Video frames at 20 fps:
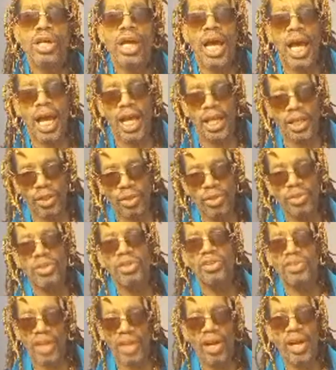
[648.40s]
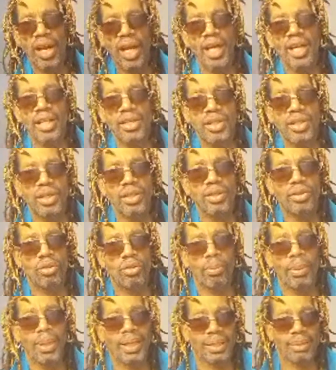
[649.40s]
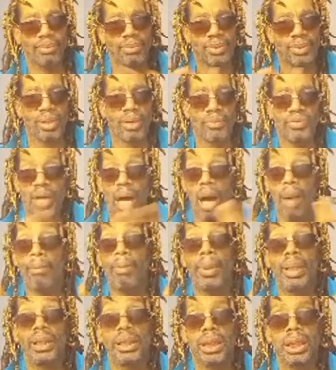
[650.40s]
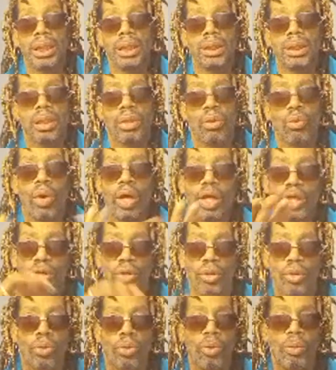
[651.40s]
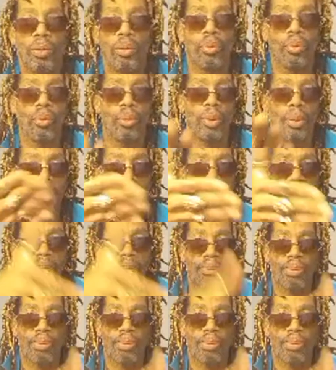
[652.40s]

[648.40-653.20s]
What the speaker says: and using their energy to make themselves abundant while you remain